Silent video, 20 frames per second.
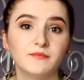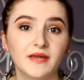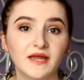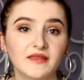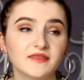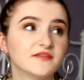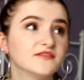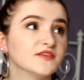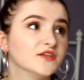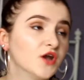to
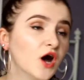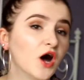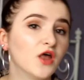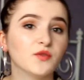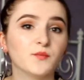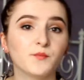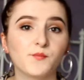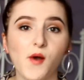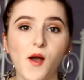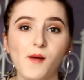make this a
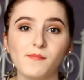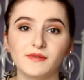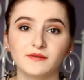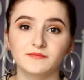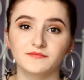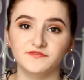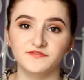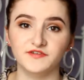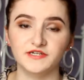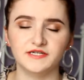northern
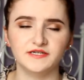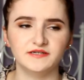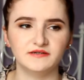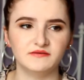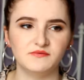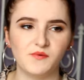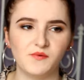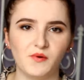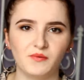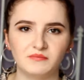problems
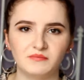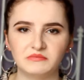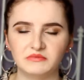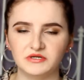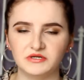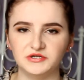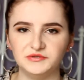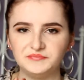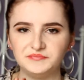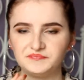video.
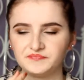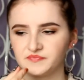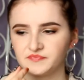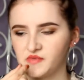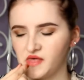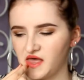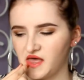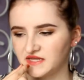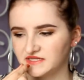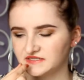Oh,
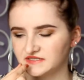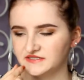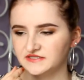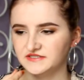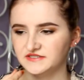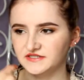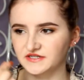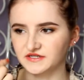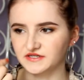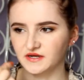
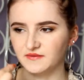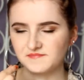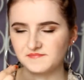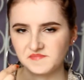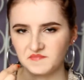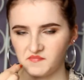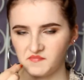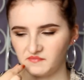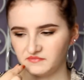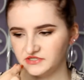still got
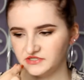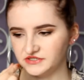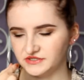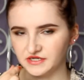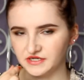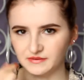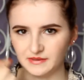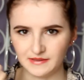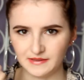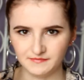
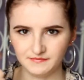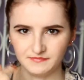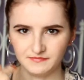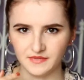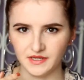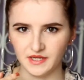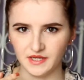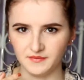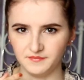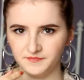chewing in.
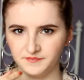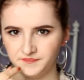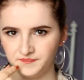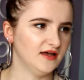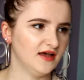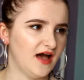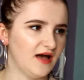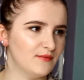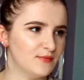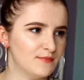
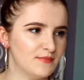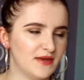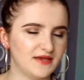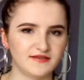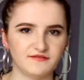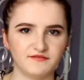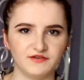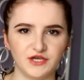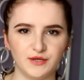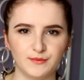I'm a
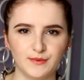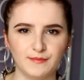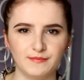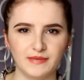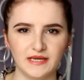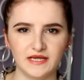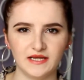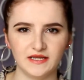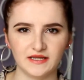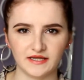mess of a human
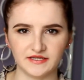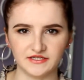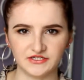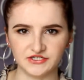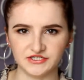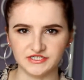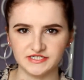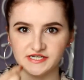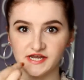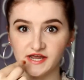being, let's
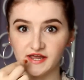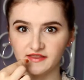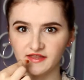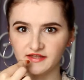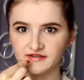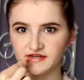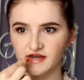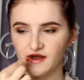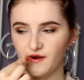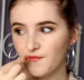just take
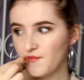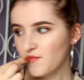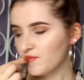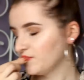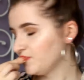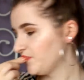that out.